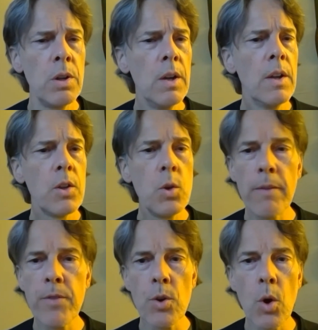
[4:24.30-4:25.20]
you have your
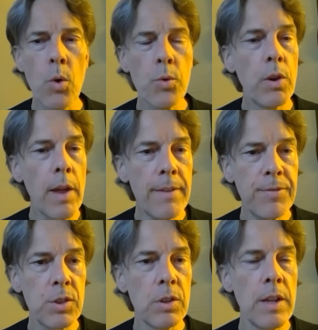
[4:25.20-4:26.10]
own life to
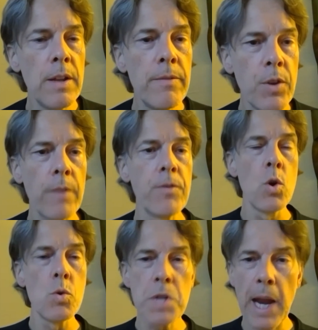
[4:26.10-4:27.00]
live, you have your own
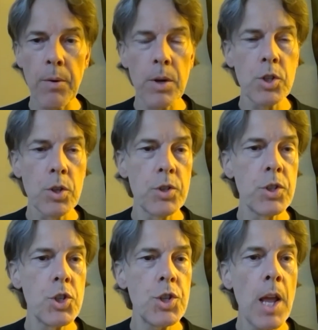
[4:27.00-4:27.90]
character to
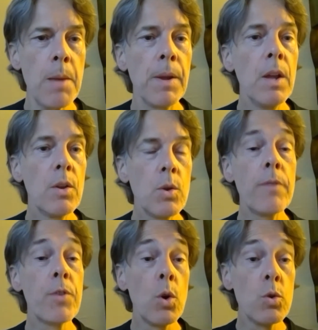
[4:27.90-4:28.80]
shape, you have your
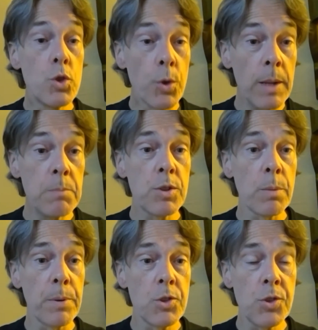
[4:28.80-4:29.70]
own dreams to
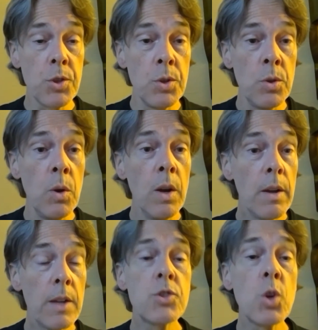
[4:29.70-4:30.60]
pursue,
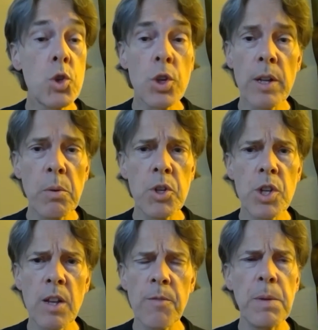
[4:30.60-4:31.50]
and socially we should
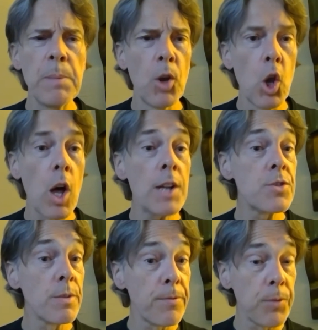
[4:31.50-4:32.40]
give people lots of
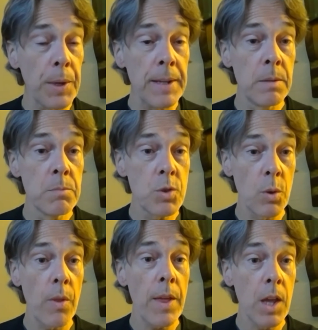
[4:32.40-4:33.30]
freedom so that
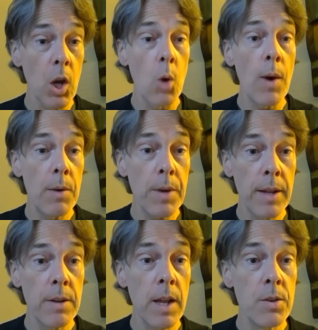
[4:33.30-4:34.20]
they can go out
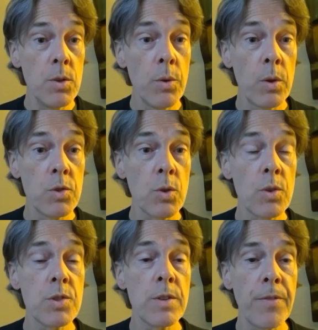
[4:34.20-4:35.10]
and do those sorts
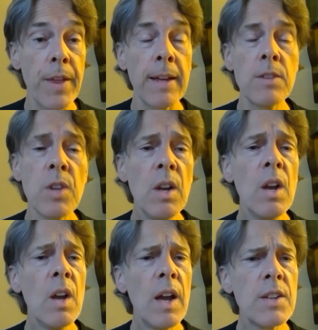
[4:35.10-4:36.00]
of things.
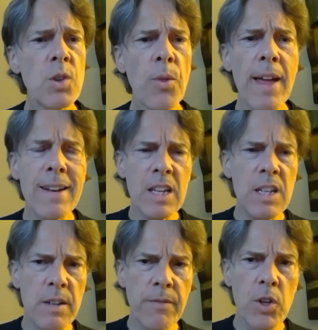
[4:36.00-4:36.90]
And so that
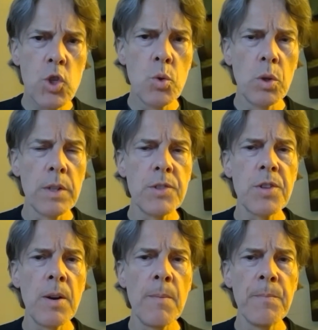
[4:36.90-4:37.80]

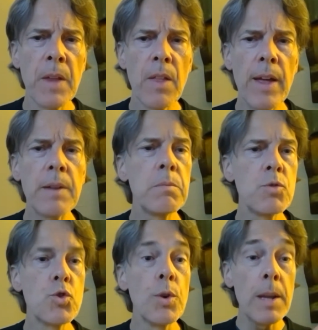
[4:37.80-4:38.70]
individualism, that
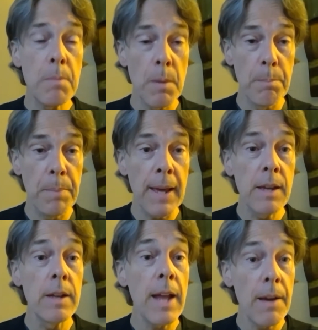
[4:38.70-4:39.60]
dream big and
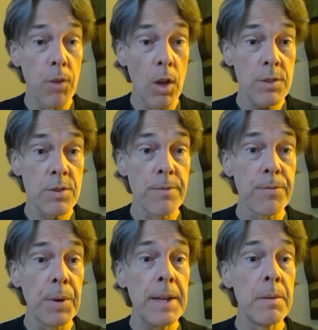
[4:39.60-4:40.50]
have lots of
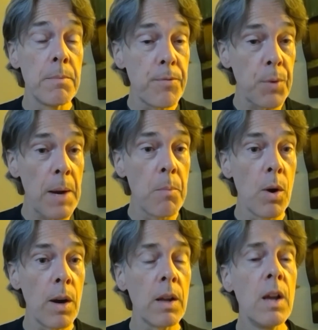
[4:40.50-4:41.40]
freedom
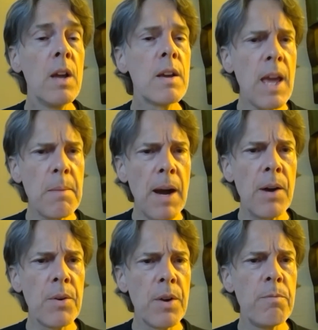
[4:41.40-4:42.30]
framework came out
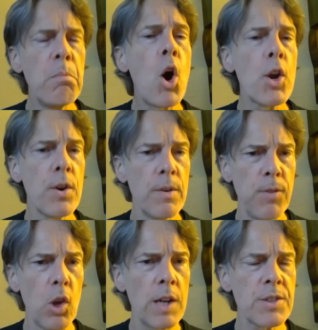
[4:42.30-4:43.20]
of modern
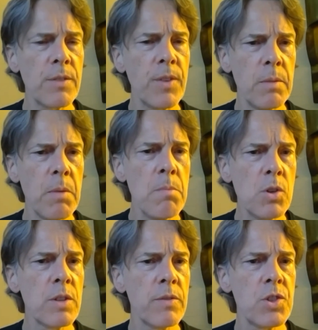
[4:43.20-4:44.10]
philosophy. And most
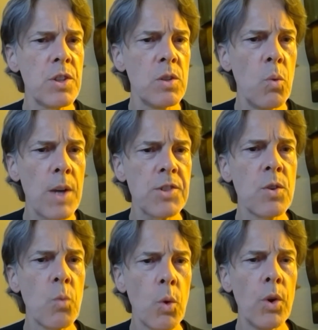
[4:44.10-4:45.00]
of us in the Western
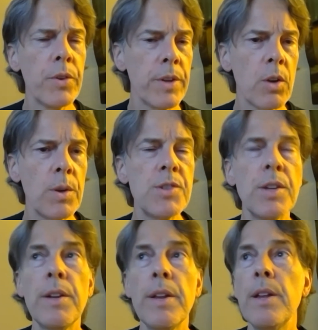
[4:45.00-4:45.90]
world and
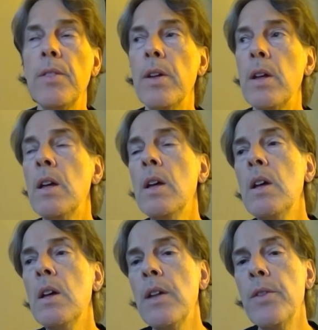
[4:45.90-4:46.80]
increasingly in
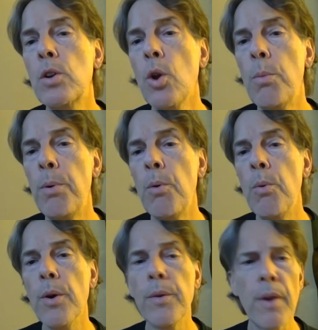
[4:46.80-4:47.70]
the global
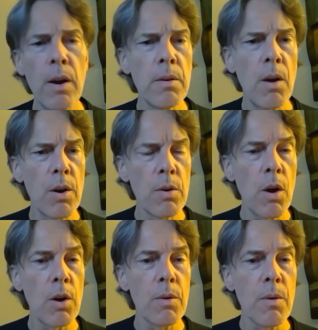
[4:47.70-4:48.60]
world
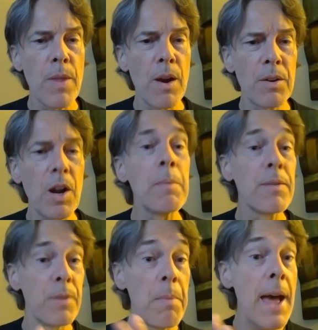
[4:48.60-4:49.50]
are coming
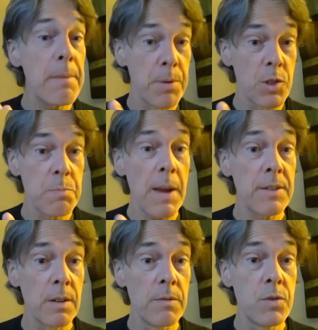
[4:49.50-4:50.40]
from that
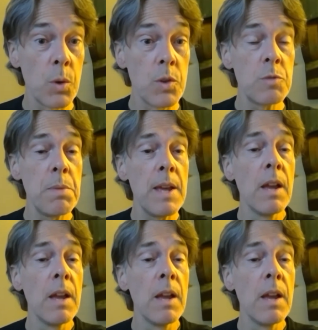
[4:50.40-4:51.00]
perspective, so to speak.